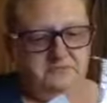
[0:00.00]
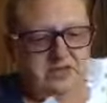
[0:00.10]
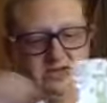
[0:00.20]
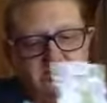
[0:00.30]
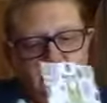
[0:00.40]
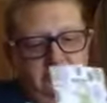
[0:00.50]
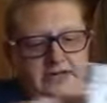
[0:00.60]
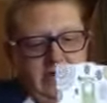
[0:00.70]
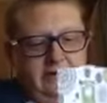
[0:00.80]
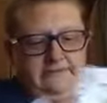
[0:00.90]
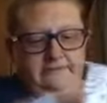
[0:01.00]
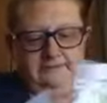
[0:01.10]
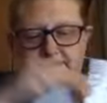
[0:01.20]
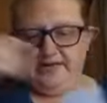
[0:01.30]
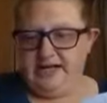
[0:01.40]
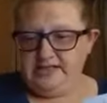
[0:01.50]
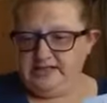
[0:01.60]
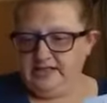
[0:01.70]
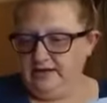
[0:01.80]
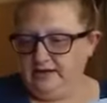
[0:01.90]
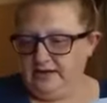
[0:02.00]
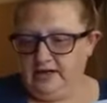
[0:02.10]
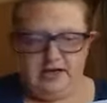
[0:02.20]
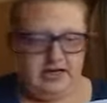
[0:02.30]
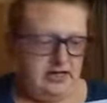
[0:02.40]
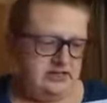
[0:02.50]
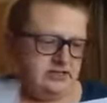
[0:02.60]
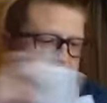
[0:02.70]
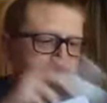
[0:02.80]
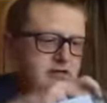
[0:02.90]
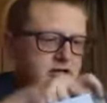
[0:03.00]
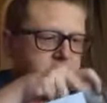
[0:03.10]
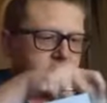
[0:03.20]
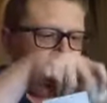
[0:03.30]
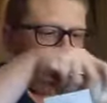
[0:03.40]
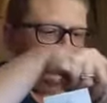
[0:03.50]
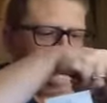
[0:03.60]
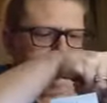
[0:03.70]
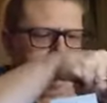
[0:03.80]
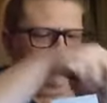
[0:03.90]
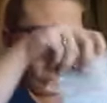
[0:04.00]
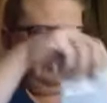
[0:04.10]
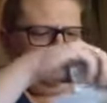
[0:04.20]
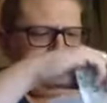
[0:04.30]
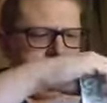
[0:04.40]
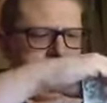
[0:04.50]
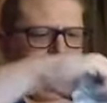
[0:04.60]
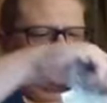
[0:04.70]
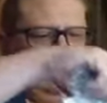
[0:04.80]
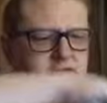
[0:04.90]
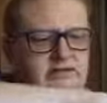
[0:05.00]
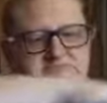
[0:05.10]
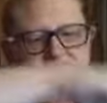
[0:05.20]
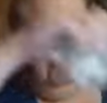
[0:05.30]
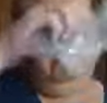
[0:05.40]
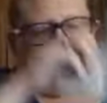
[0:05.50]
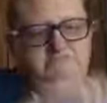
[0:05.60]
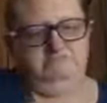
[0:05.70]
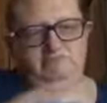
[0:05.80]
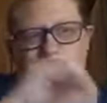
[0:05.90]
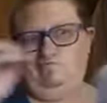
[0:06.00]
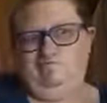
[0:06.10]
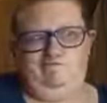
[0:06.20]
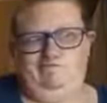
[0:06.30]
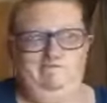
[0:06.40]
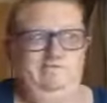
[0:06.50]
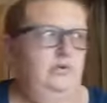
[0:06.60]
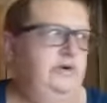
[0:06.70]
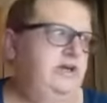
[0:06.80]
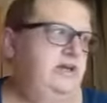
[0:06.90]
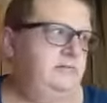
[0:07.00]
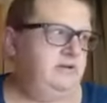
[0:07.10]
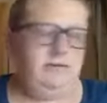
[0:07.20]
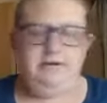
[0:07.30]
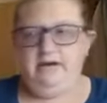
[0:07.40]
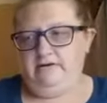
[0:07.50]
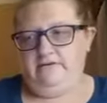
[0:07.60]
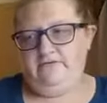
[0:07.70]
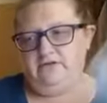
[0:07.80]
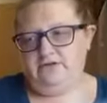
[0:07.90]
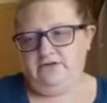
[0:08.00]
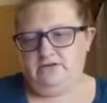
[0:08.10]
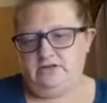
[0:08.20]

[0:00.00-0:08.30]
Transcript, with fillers: so yeah, that's it, guys. I'll probably be back on the weekend, maybe if there's.